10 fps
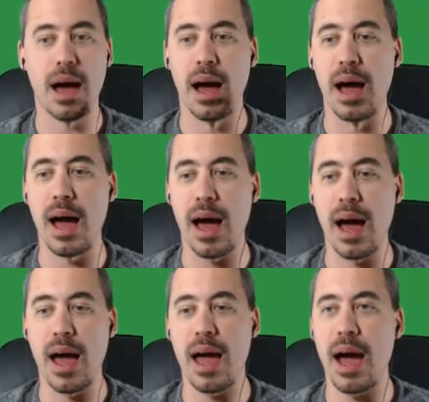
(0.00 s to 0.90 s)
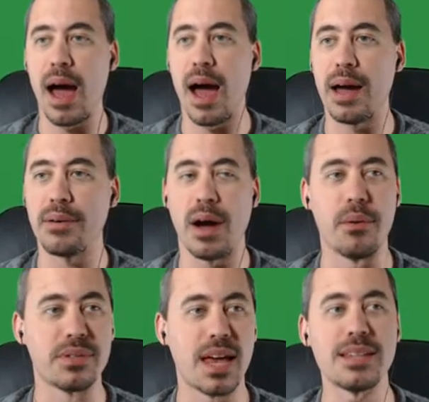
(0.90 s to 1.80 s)
I I, I
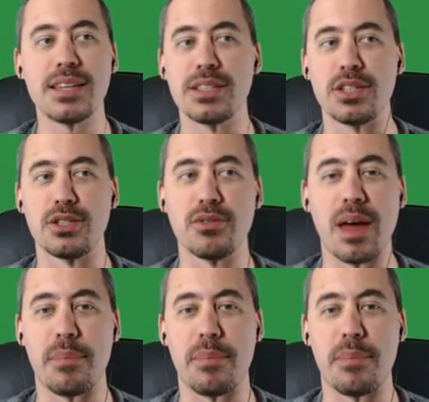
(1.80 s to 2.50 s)
was hesitant to do that